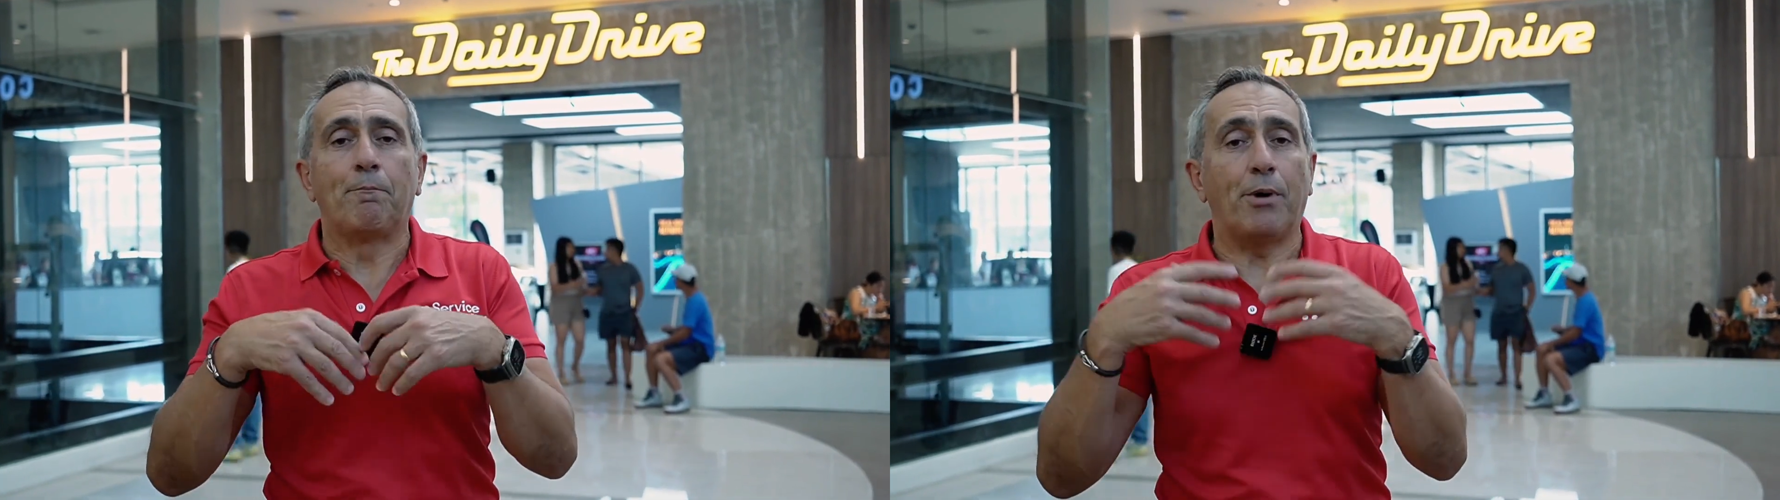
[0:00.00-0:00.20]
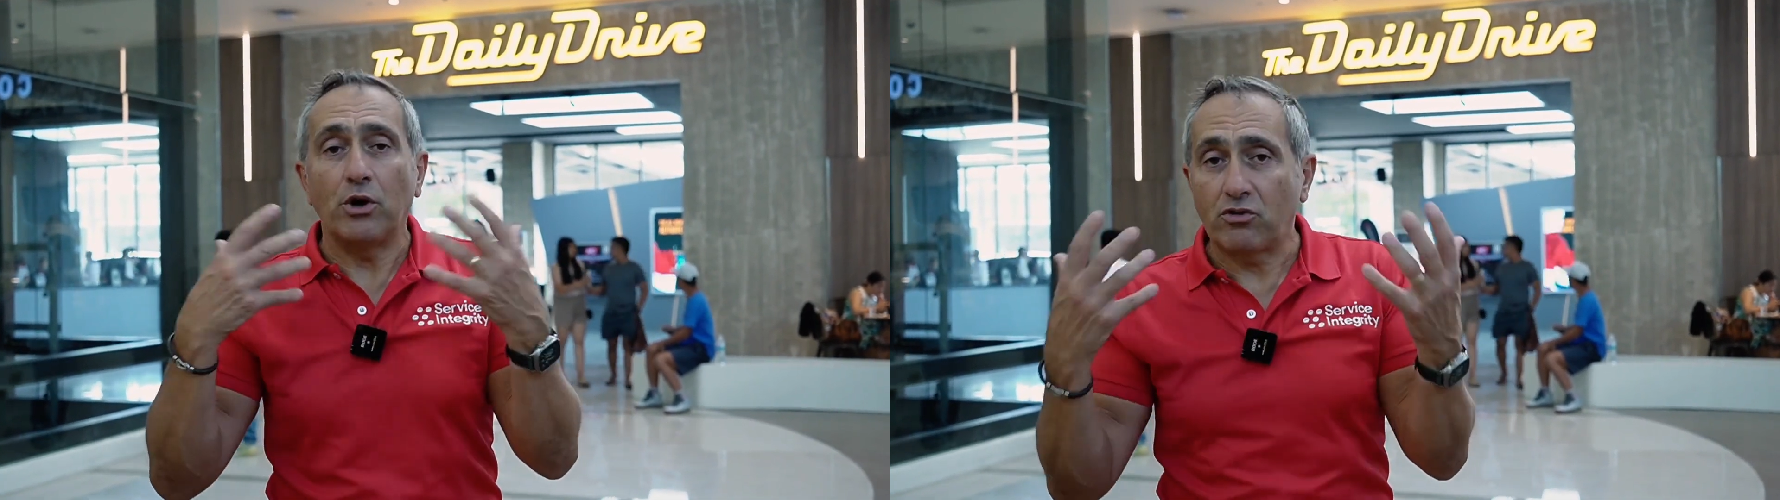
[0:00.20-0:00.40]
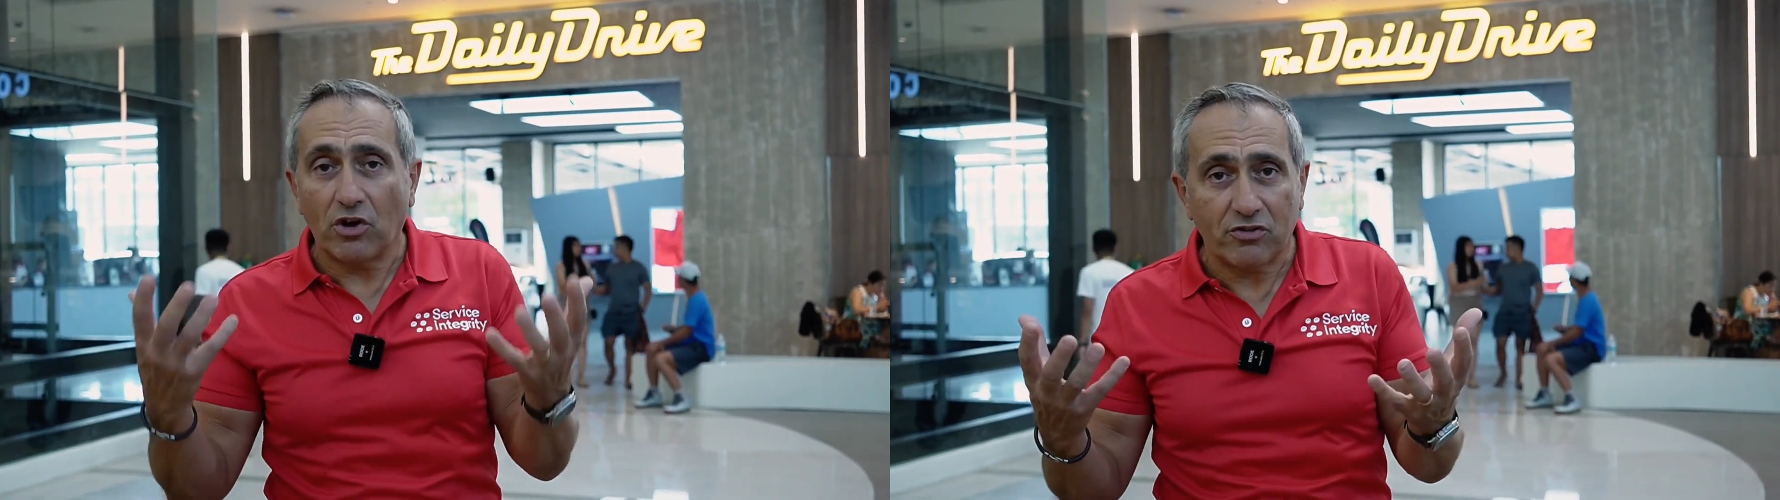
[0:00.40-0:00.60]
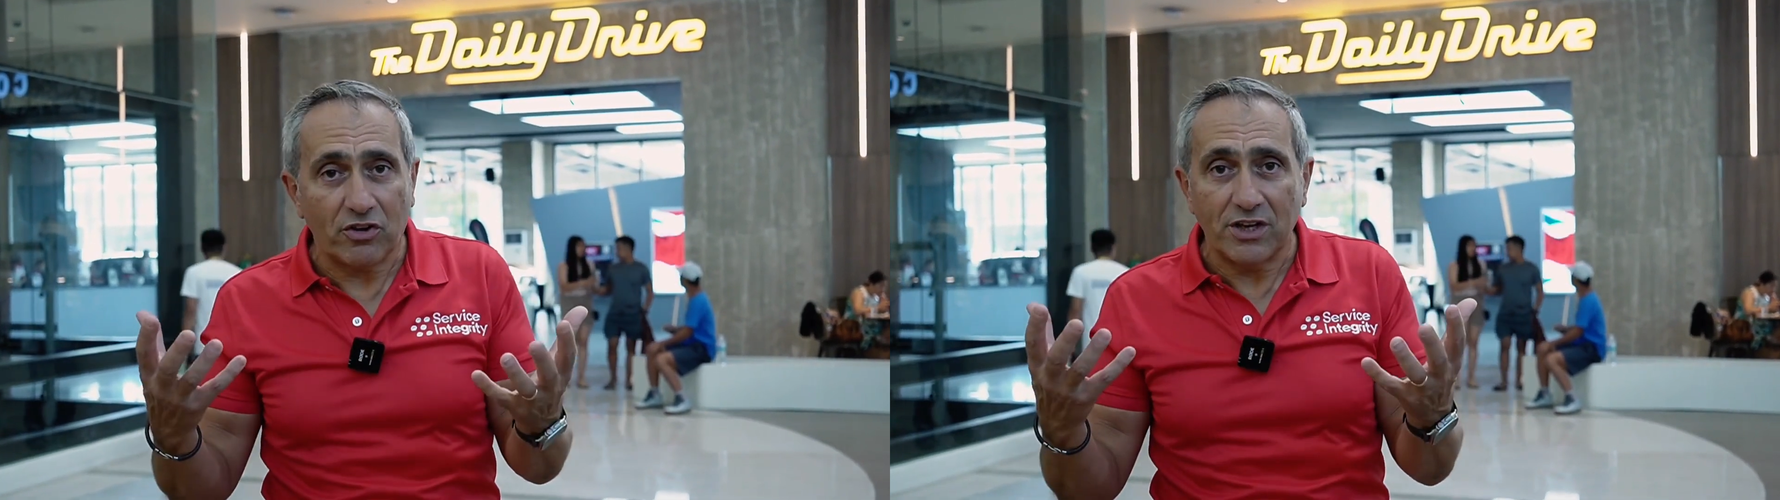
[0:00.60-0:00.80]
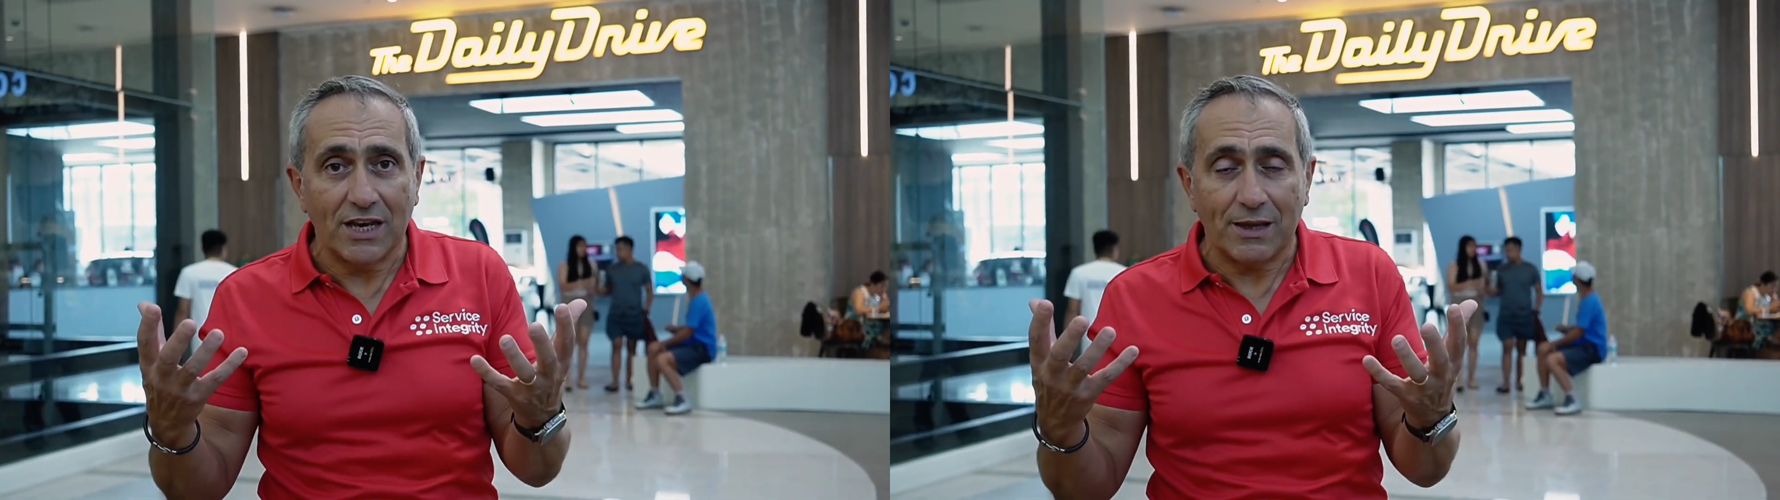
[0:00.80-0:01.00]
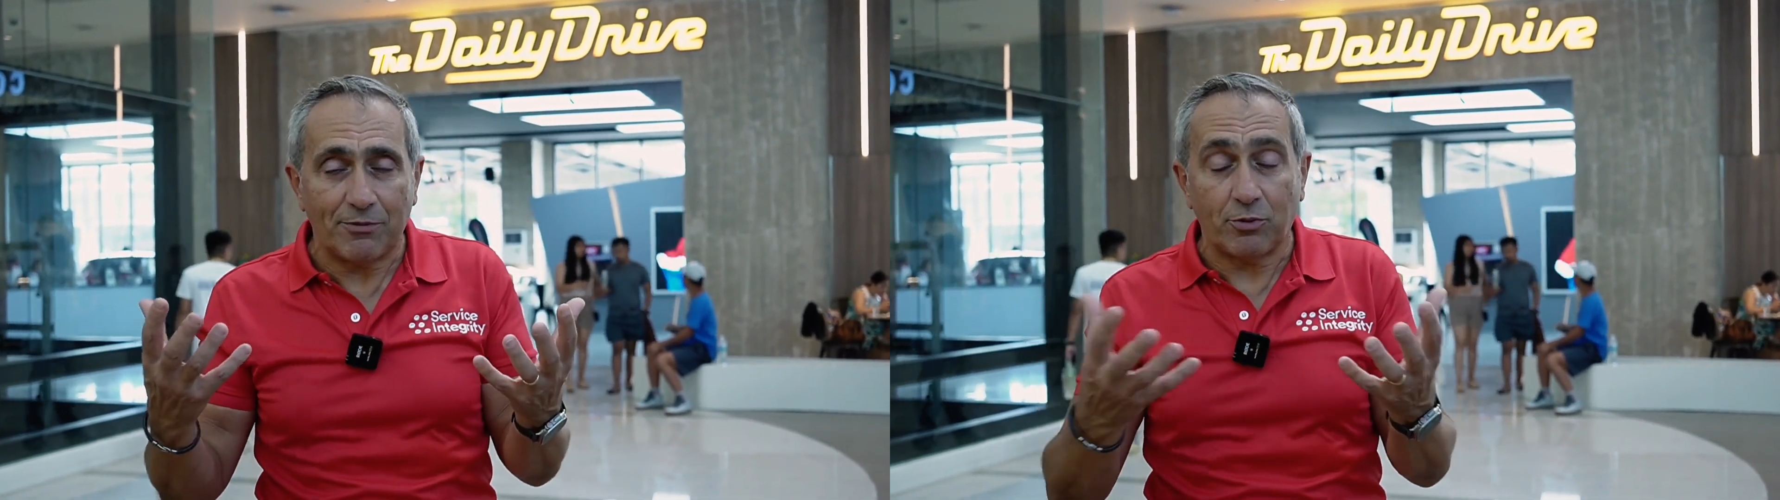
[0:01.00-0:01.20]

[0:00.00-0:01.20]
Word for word: Botox on your lips,